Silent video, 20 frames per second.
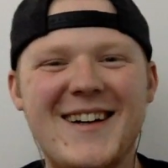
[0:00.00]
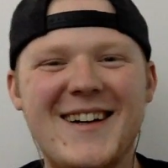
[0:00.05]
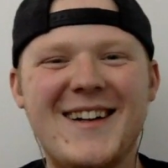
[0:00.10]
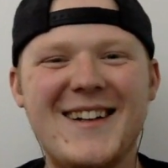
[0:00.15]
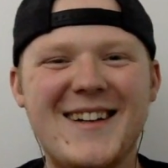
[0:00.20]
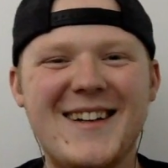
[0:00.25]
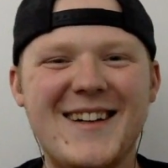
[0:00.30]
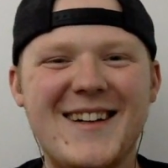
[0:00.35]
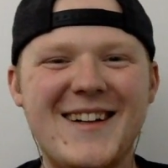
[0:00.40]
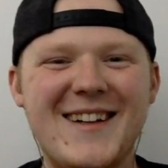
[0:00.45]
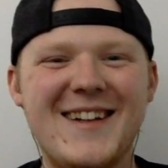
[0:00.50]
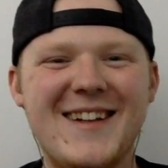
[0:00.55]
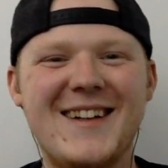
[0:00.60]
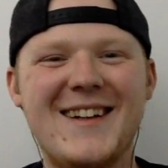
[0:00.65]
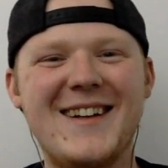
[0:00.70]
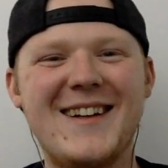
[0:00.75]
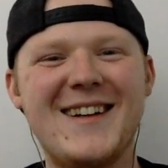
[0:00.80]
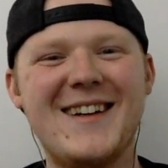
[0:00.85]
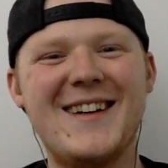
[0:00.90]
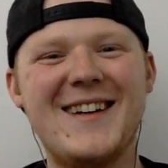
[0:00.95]

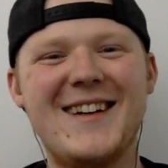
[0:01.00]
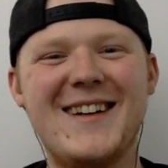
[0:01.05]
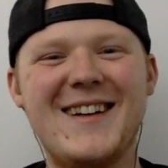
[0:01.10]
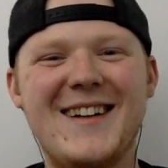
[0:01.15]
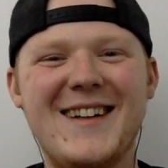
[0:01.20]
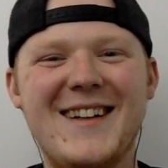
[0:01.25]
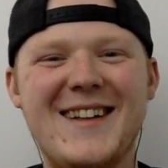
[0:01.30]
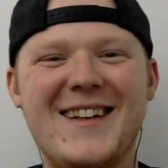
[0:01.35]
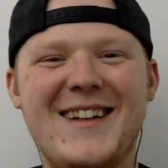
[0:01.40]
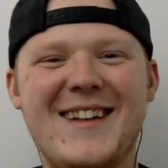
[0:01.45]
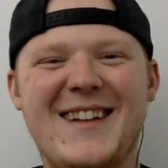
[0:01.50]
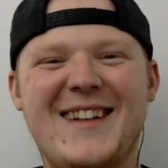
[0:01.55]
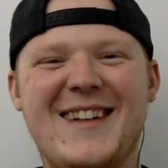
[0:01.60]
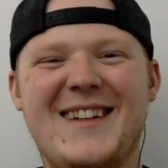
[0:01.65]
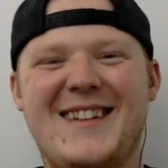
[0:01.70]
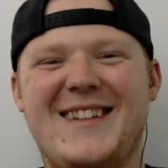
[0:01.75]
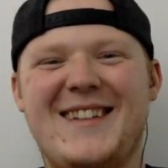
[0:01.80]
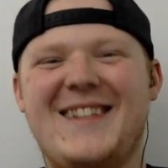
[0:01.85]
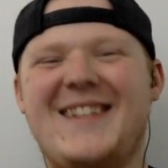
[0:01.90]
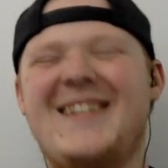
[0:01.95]

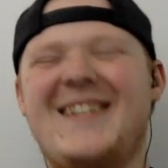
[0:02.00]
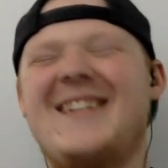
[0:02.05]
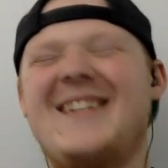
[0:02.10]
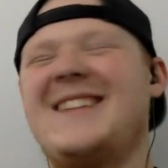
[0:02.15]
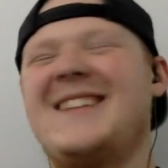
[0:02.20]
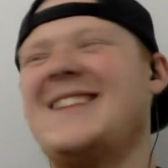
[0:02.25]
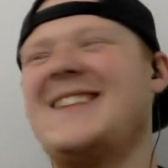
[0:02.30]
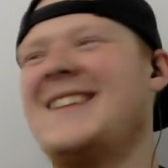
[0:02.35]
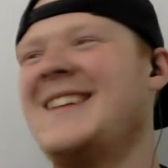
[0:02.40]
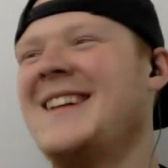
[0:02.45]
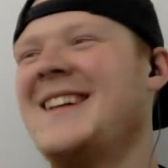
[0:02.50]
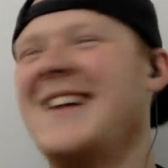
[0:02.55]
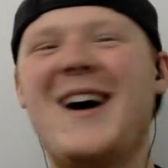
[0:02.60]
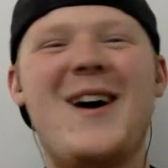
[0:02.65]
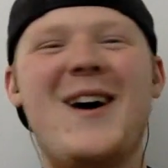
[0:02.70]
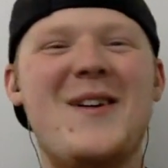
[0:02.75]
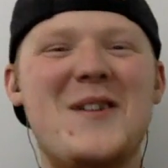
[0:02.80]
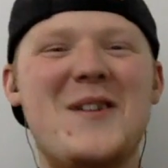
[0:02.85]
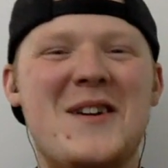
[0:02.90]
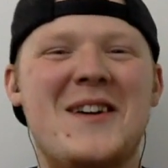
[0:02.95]

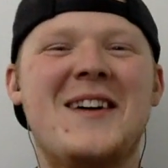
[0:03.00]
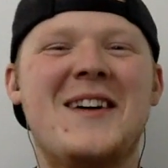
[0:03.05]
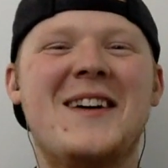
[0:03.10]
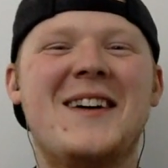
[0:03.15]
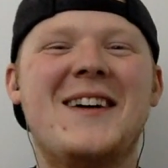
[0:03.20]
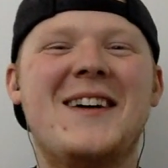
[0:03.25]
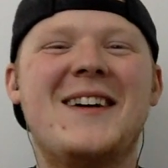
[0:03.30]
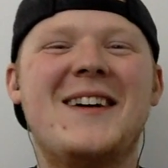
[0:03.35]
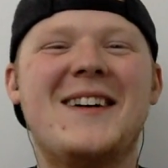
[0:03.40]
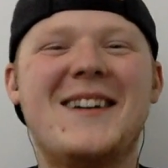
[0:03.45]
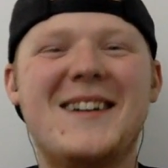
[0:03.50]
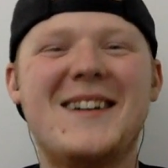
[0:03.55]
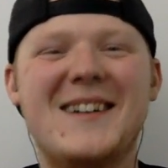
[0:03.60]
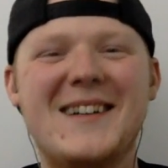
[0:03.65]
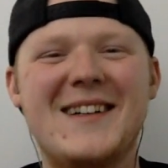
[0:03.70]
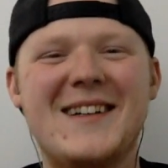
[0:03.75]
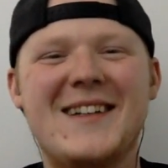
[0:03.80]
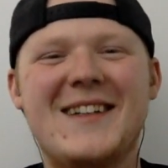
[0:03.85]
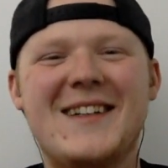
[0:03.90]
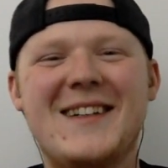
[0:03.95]

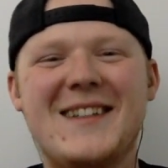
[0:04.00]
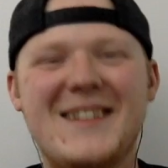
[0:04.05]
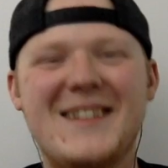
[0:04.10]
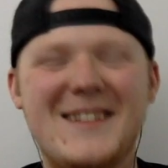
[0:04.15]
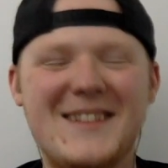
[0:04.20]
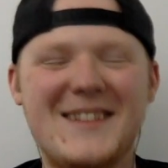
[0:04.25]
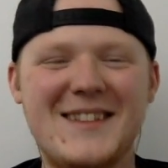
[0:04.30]
[no speech]